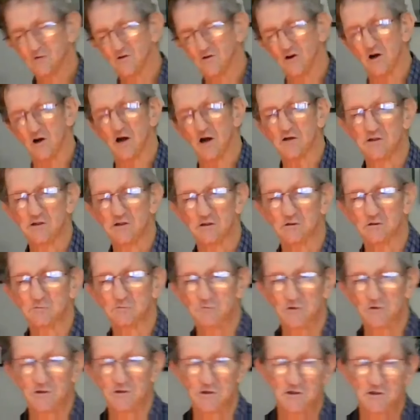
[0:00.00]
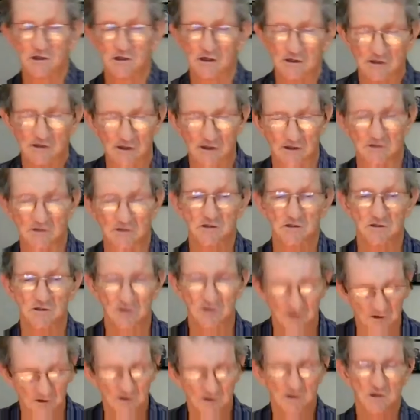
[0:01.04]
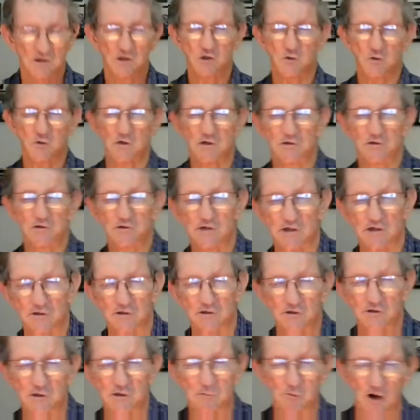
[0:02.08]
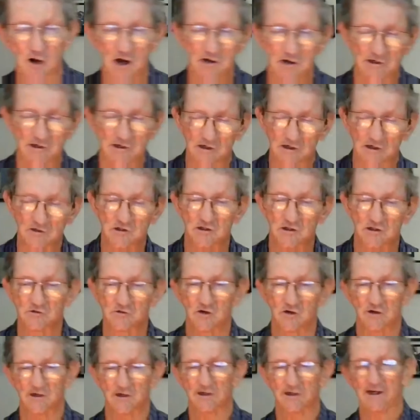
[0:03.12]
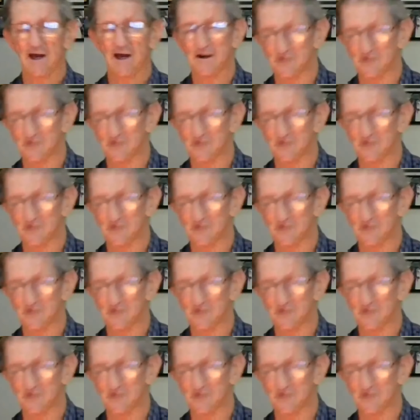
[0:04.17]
Not ideal, because he only had twin 303 Brownings and not a